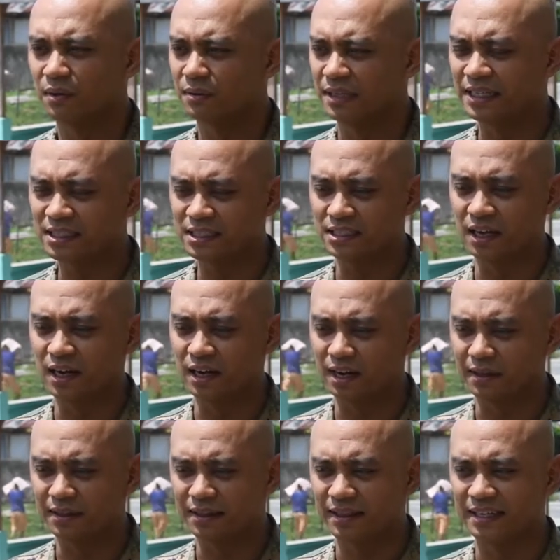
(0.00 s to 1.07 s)
This is
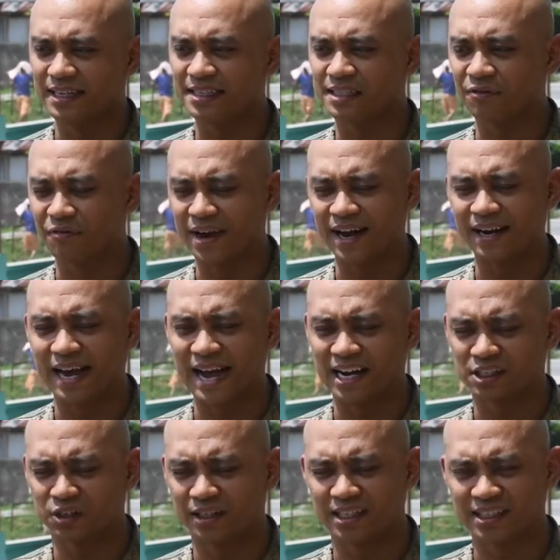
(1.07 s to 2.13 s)
uh, this event
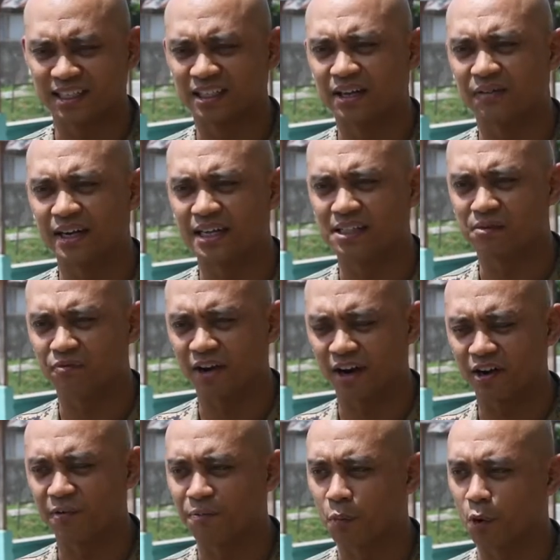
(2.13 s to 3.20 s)
actually, this activity is
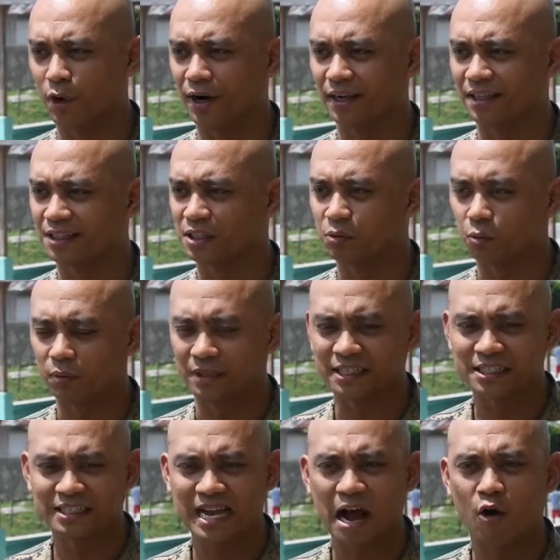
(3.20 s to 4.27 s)
very important because
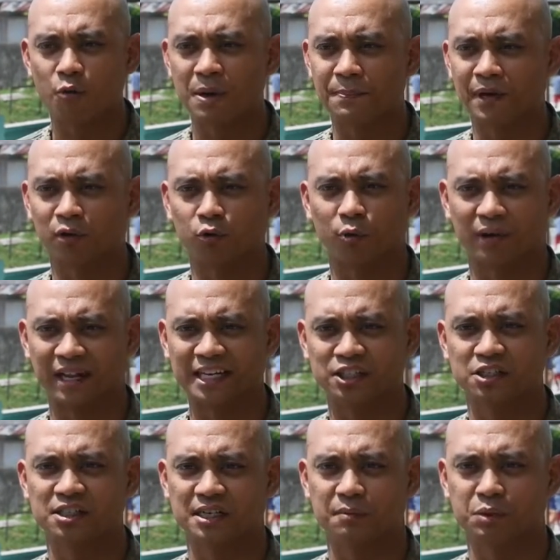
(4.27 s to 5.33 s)
this is how we build
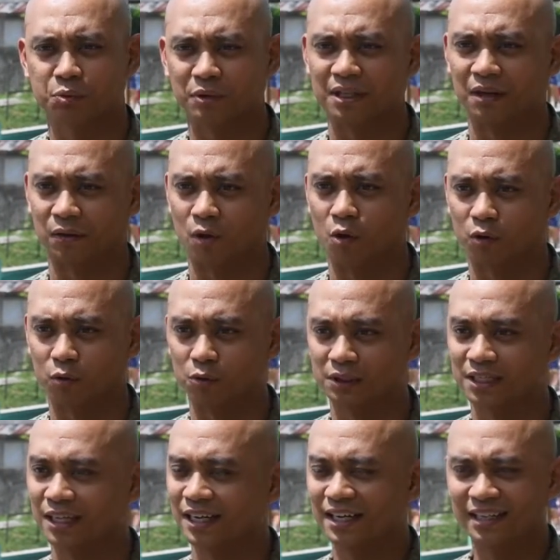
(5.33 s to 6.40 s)
relationships with the locals,